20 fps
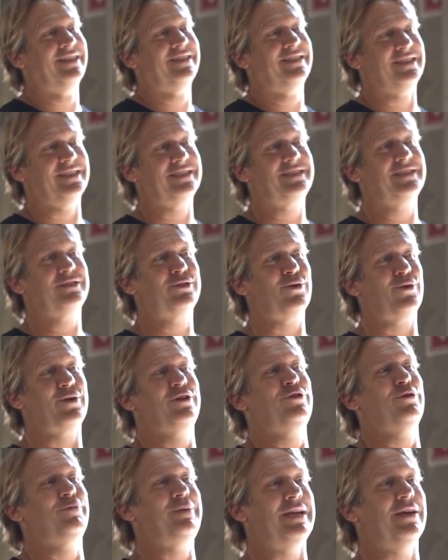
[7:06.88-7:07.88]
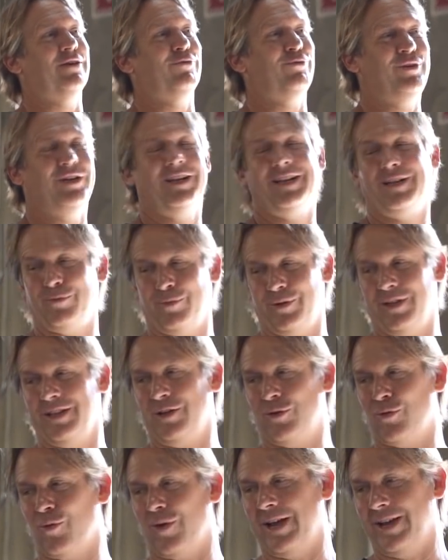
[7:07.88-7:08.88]
this is going to be a really,
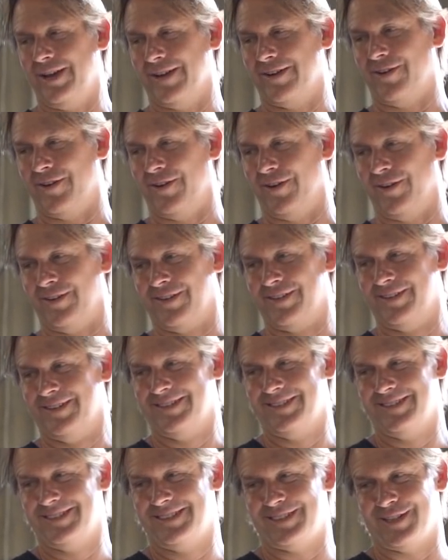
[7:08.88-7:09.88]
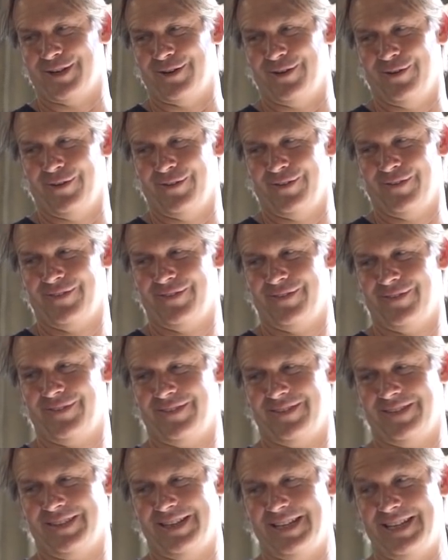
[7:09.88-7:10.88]
really quiet car. So,
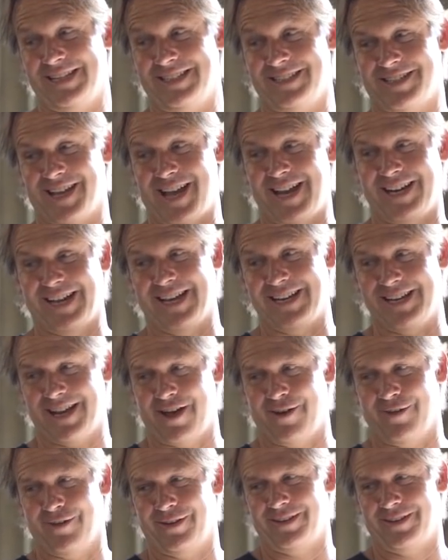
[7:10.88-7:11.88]
inside and out.